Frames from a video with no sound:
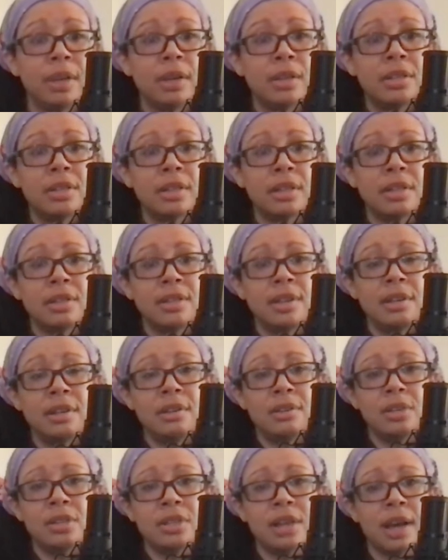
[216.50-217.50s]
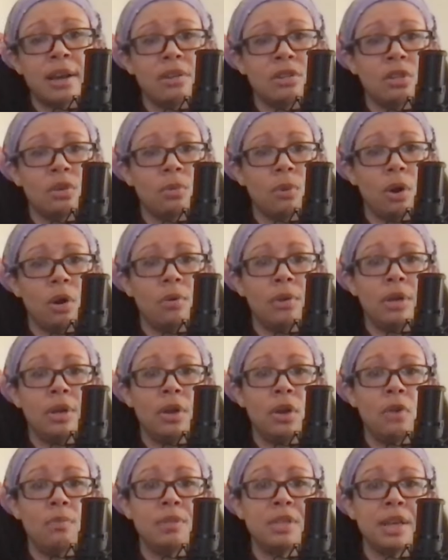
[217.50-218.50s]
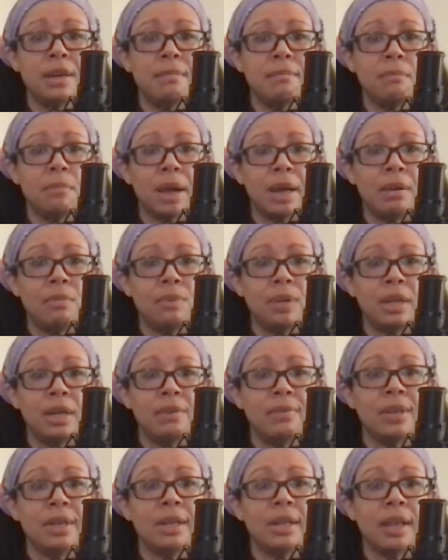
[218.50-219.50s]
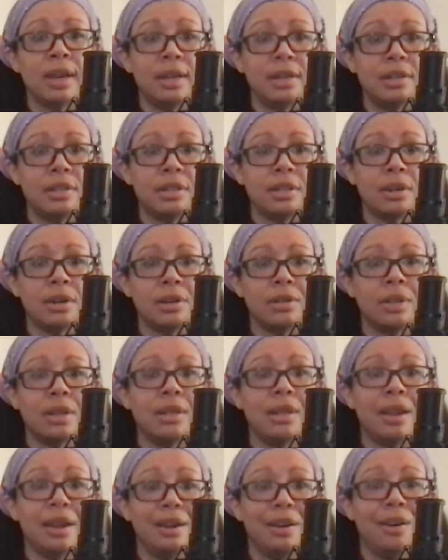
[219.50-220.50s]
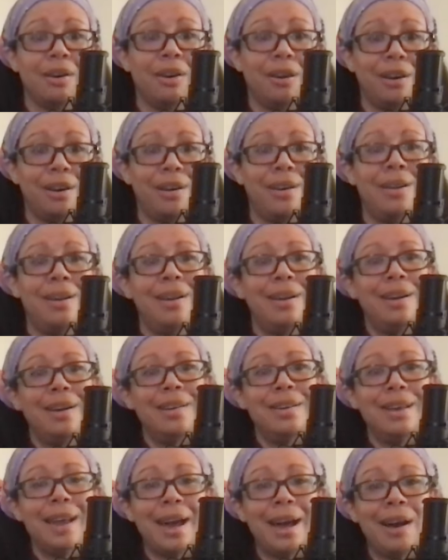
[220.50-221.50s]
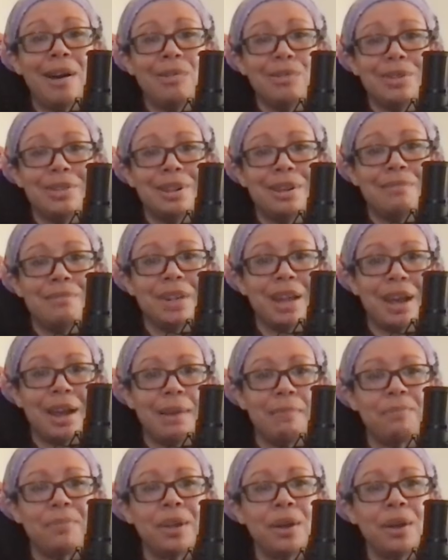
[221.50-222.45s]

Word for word: to continue the status quo in hopes they might be even lazier than they are now someday,